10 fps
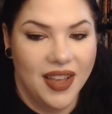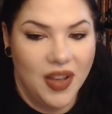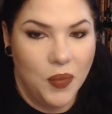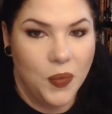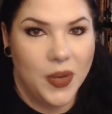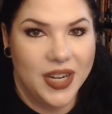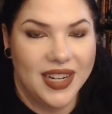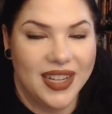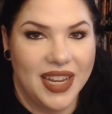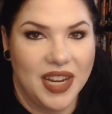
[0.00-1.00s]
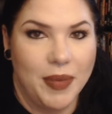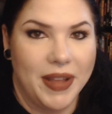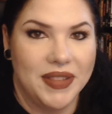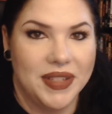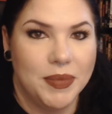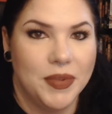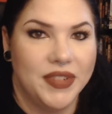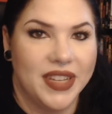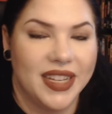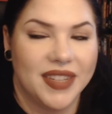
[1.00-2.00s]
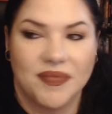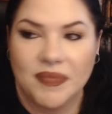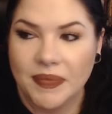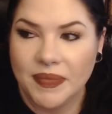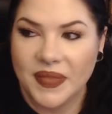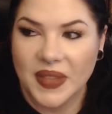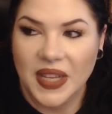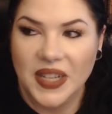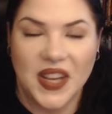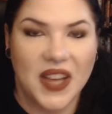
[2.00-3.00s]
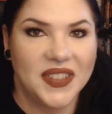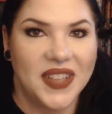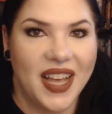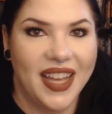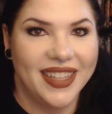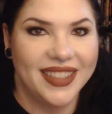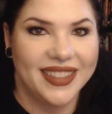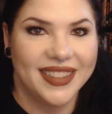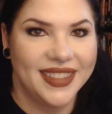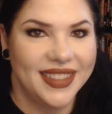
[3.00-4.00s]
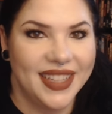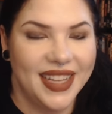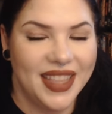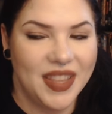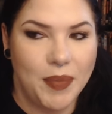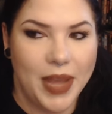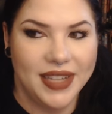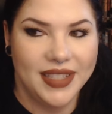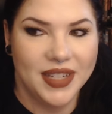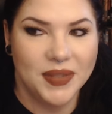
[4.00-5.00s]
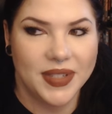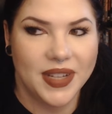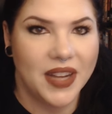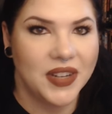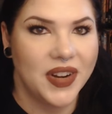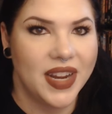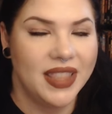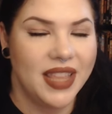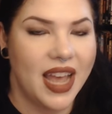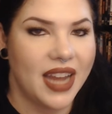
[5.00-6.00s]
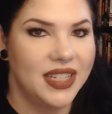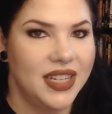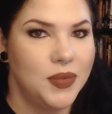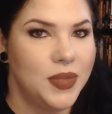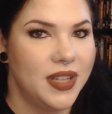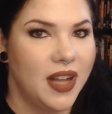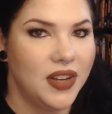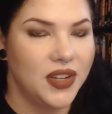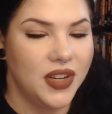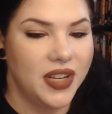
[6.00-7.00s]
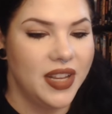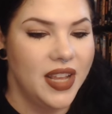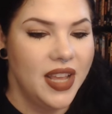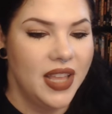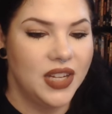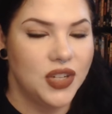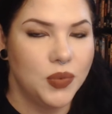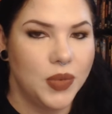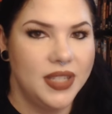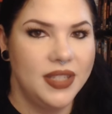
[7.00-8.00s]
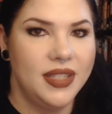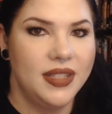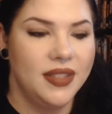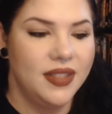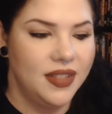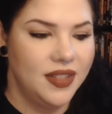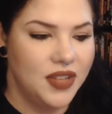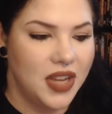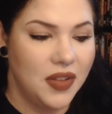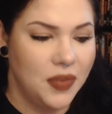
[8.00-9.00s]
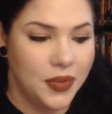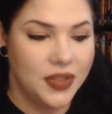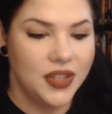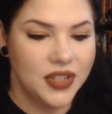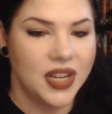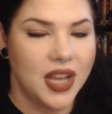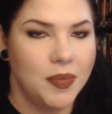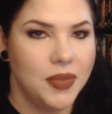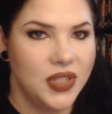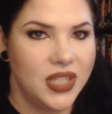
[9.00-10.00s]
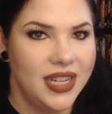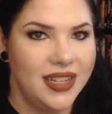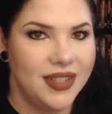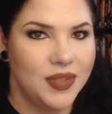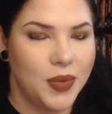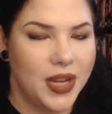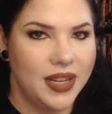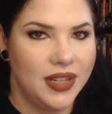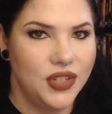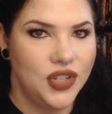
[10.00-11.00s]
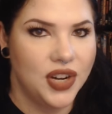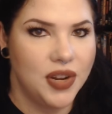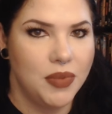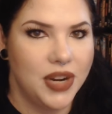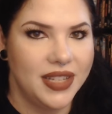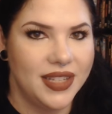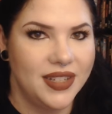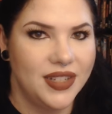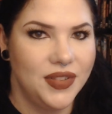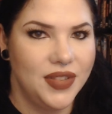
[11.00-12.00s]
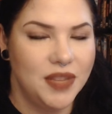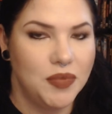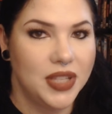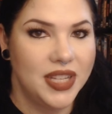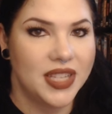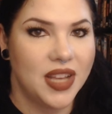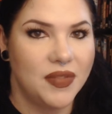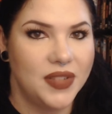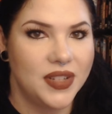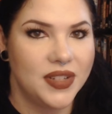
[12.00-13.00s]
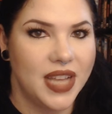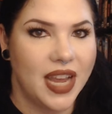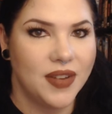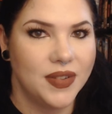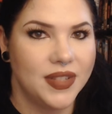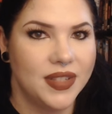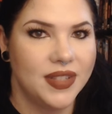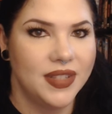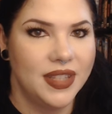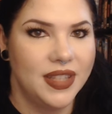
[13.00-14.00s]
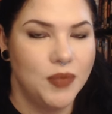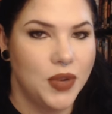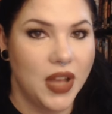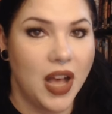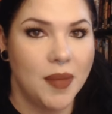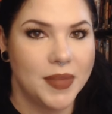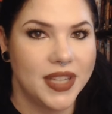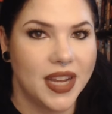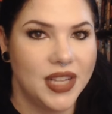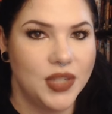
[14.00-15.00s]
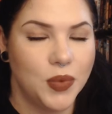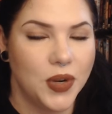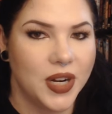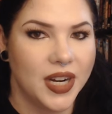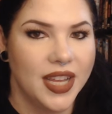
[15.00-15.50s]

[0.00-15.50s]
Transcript: What did I like about this movie? Not a lot. The pacing was not great, the acting was not good. There's a couple scenes when Jerry breaks into the police officer's house where the homicides were,